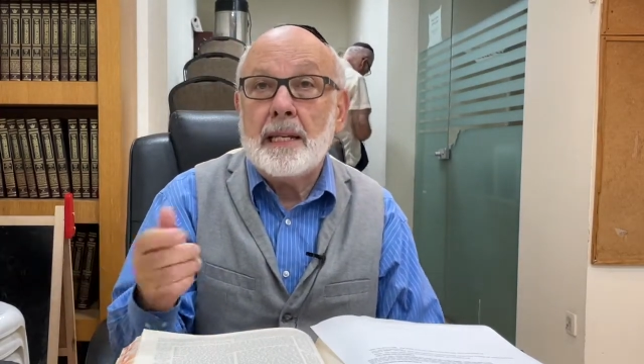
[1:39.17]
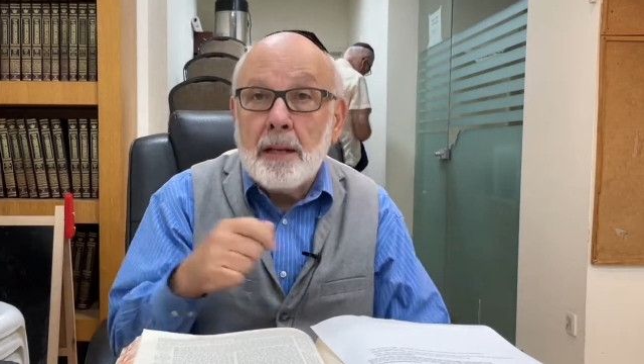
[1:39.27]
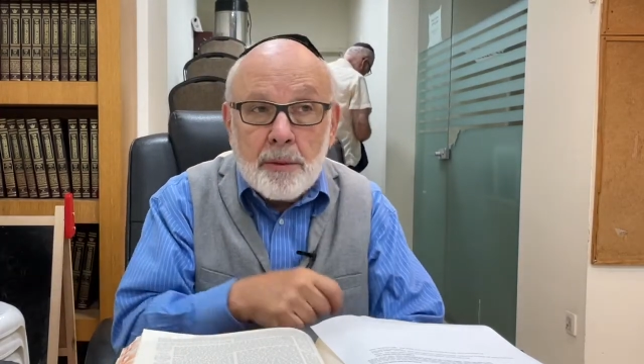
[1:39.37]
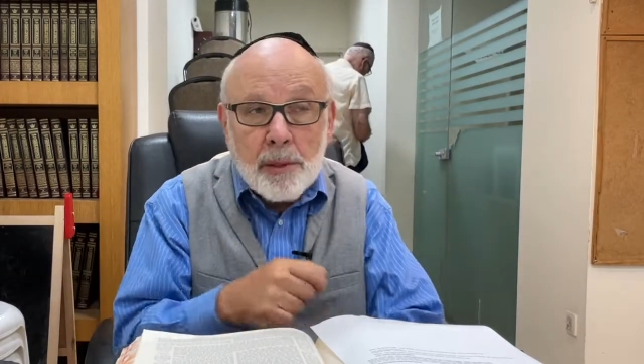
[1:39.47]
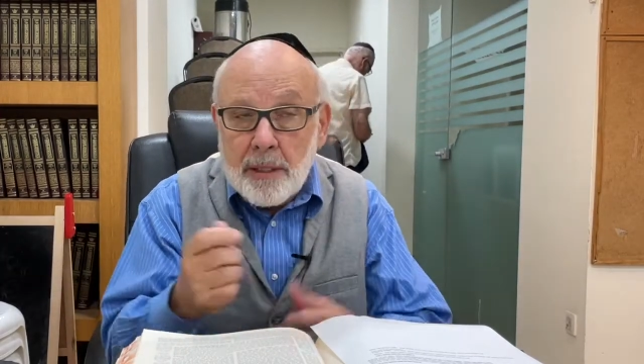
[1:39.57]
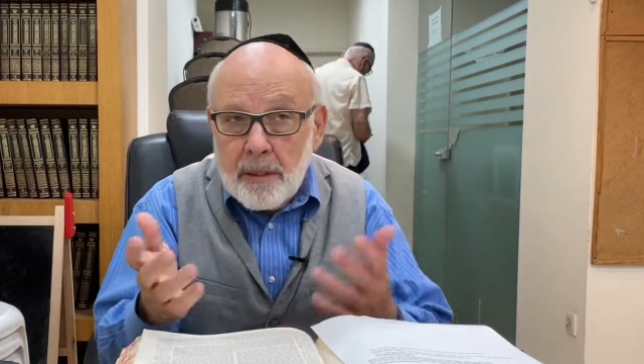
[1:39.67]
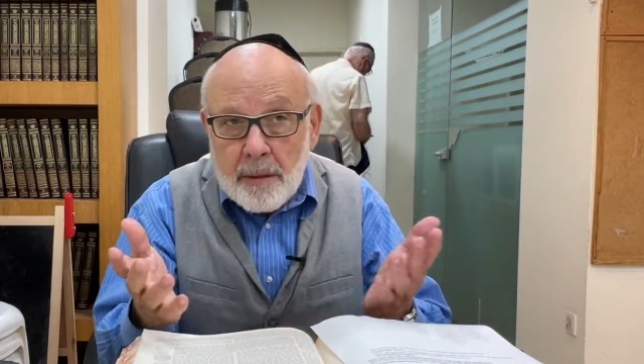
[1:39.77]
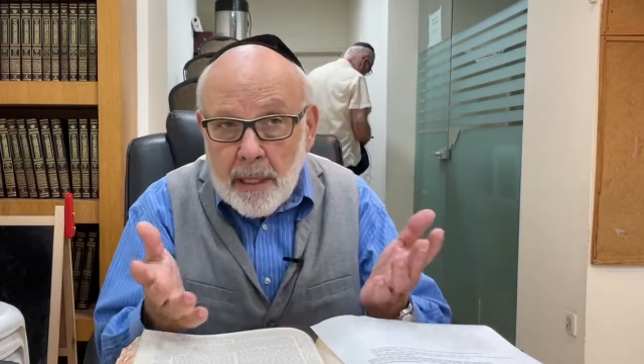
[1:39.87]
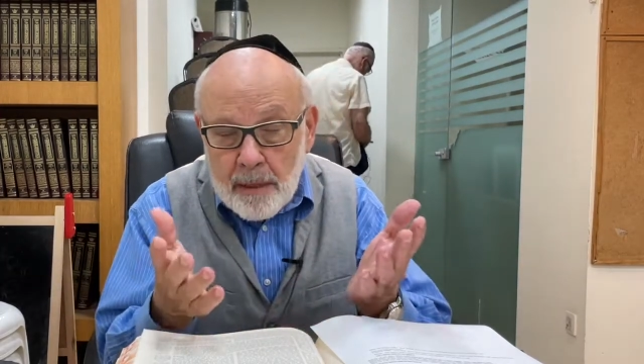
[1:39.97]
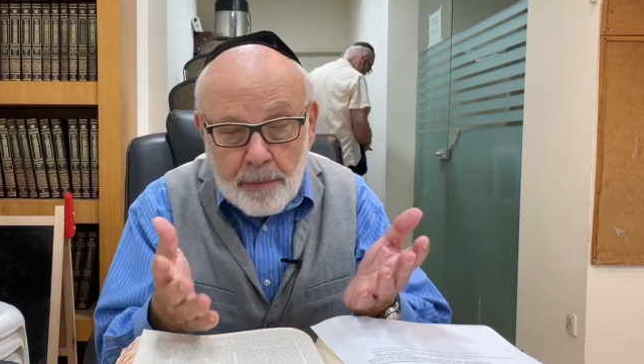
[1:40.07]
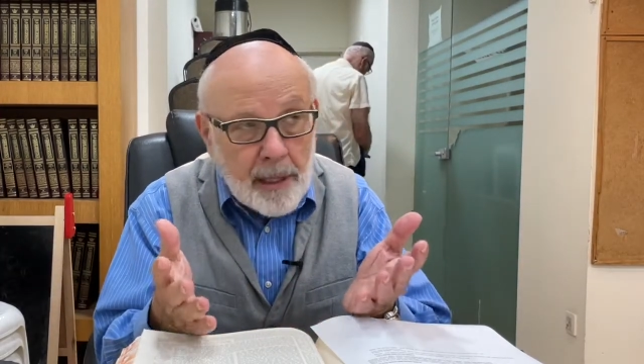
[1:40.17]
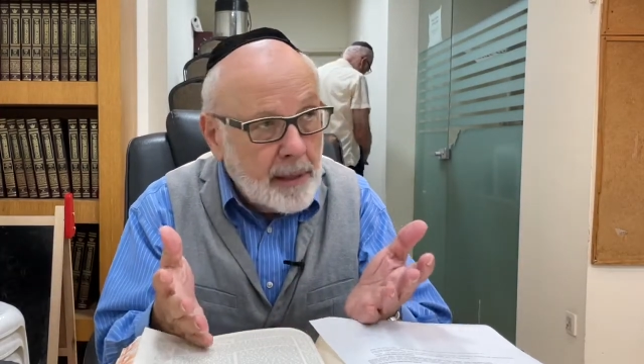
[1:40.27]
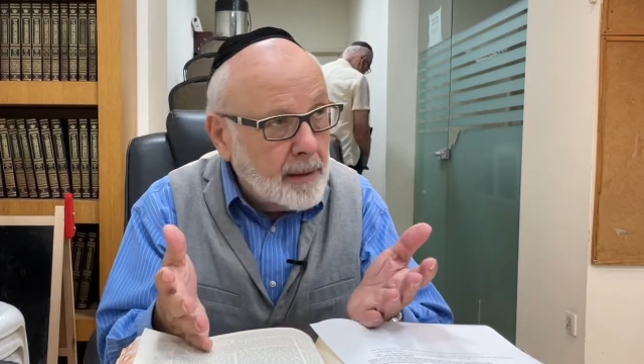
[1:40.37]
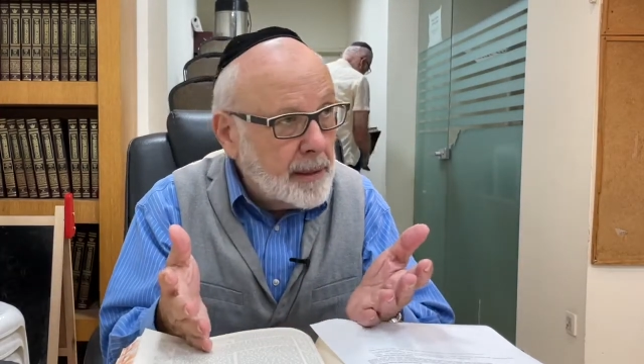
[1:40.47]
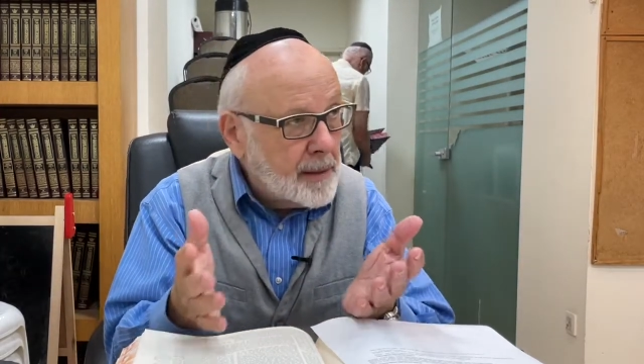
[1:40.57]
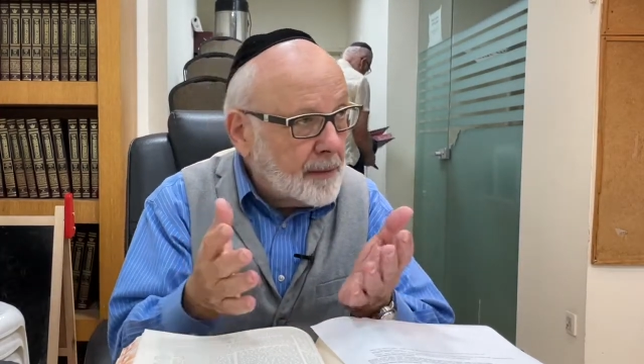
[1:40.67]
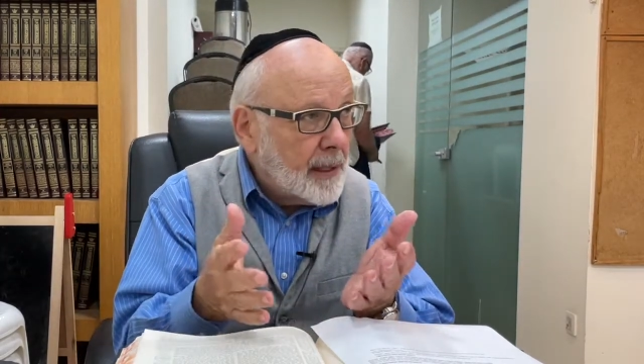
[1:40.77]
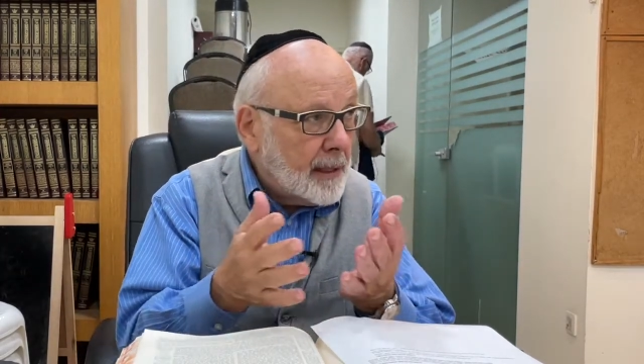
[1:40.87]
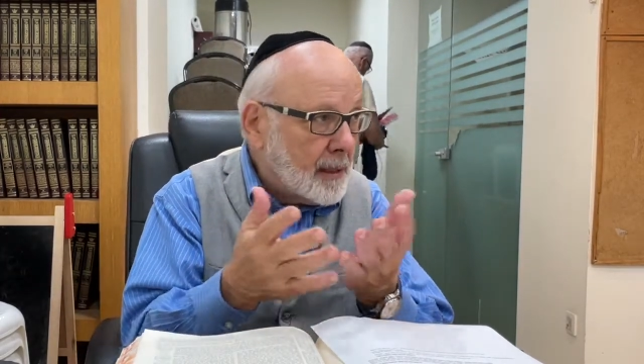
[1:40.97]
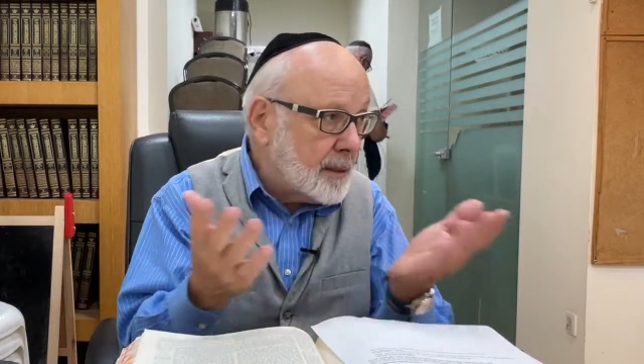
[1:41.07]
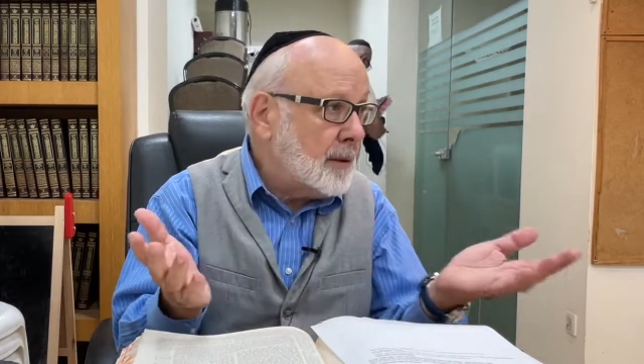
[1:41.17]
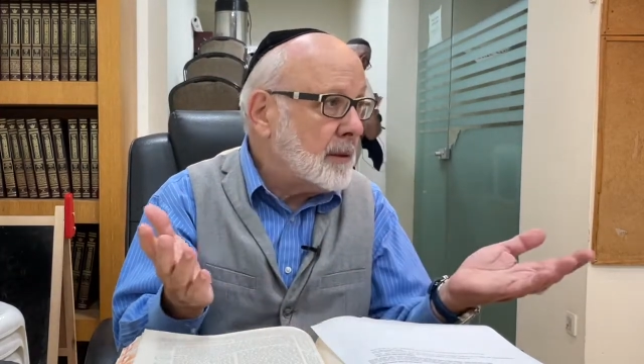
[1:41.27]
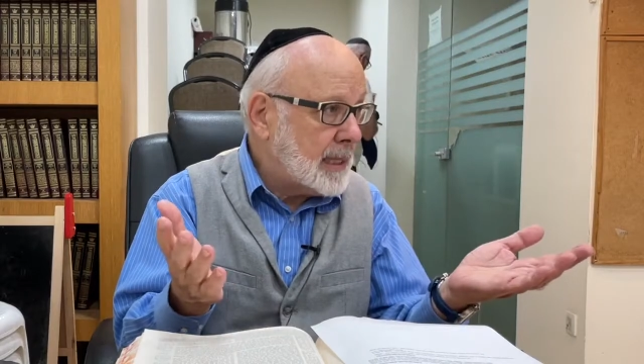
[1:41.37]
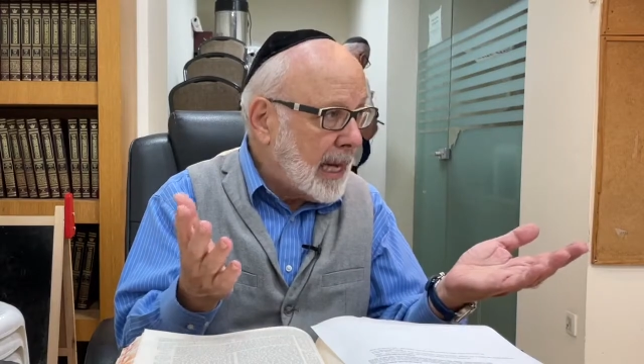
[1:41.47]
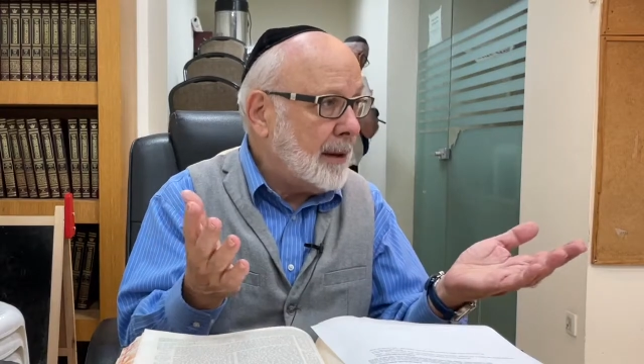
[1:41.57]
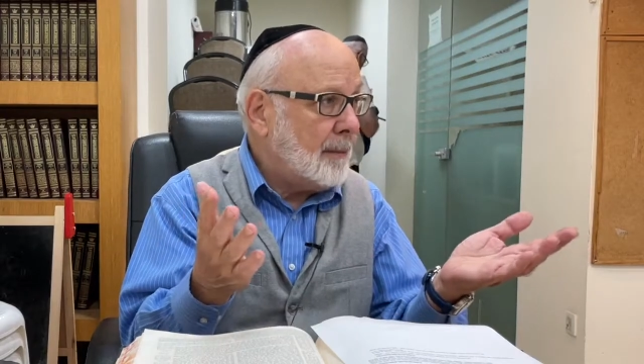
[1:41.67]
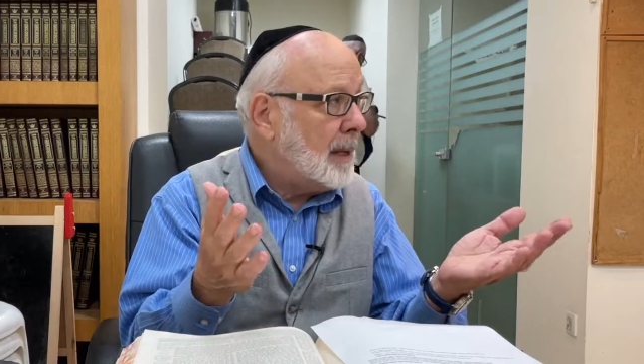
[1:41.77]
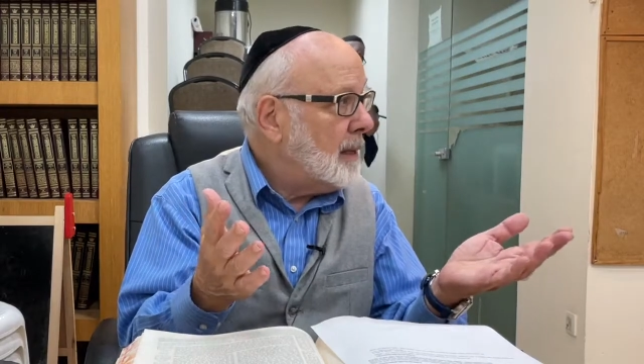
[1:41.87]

He knows what he's doing. He's putting on his tefillin. It's the wrong time.